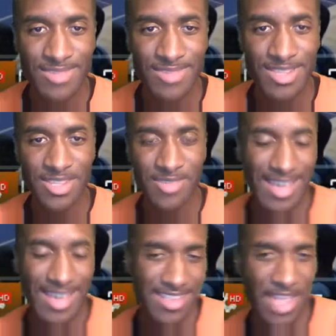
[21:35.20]
So
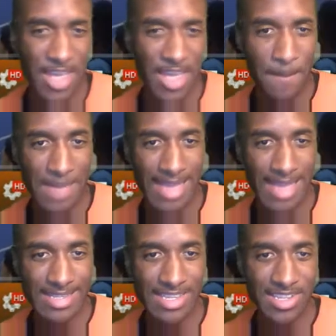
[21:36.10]
that
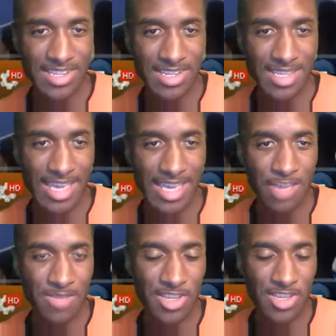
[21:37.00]
basket should
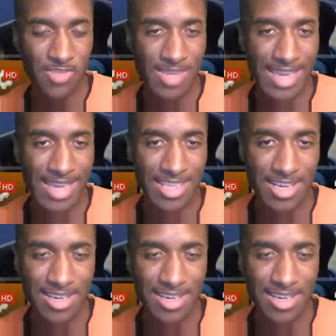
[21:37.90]
count because we had